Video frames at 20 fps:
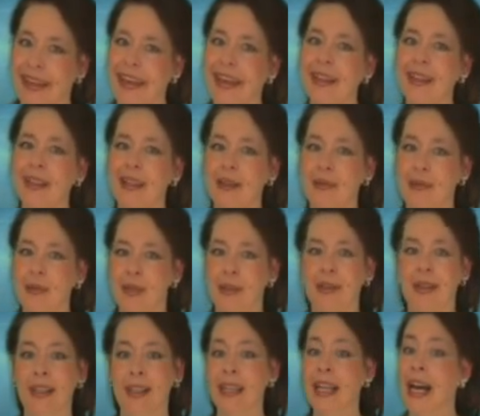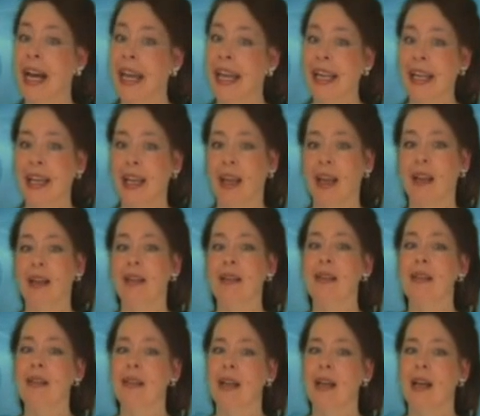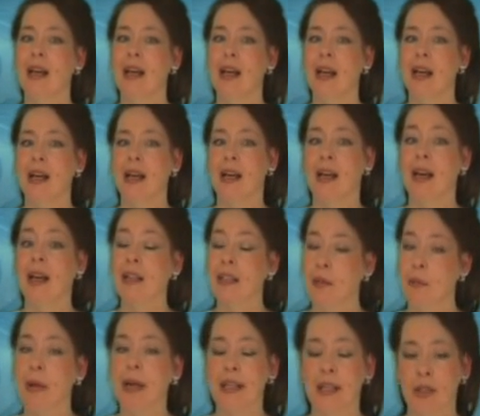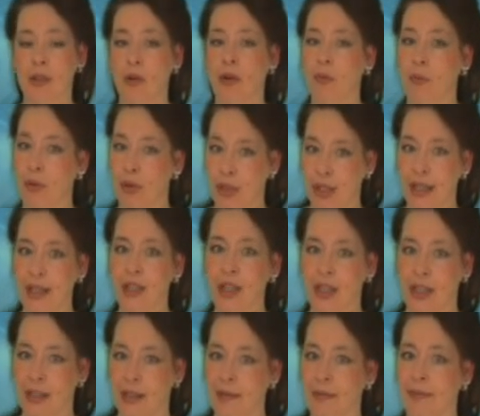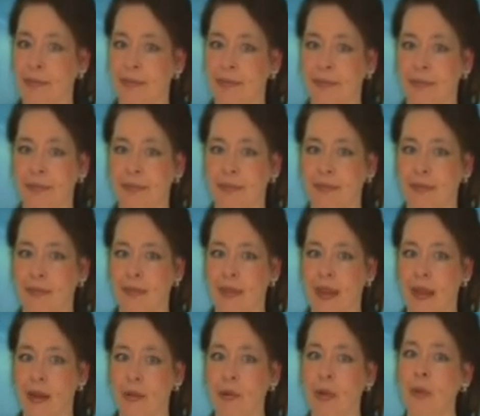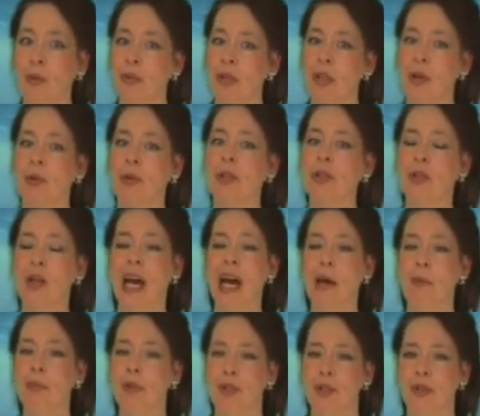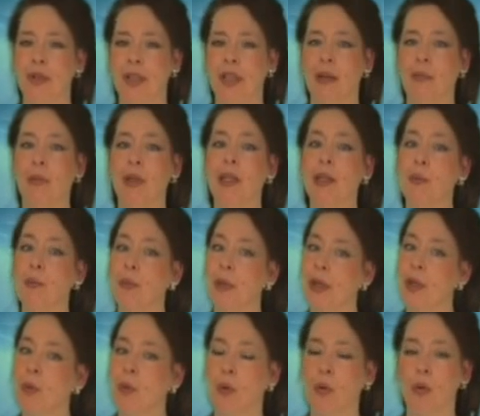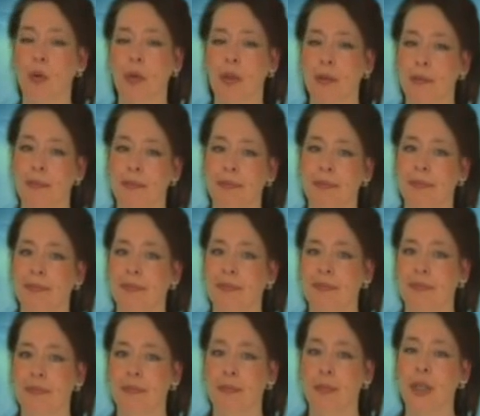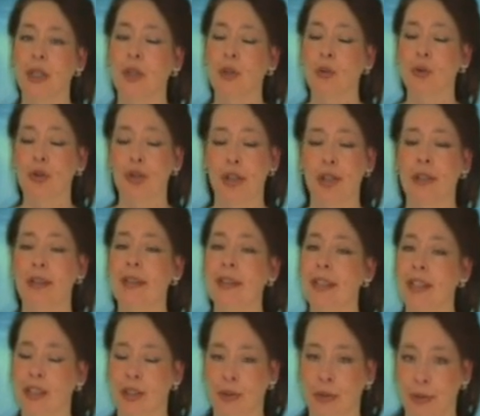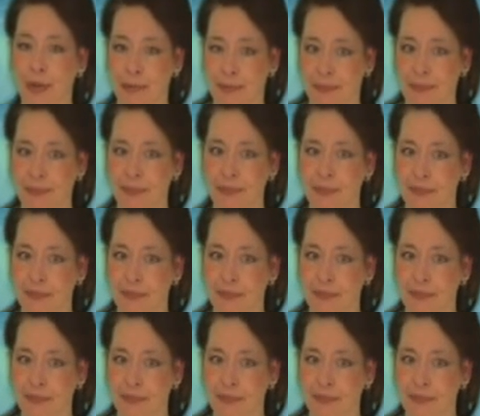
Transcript: Yet he was only 9 and under my strong protection. What was going to happen to him in the big world? My torture continued.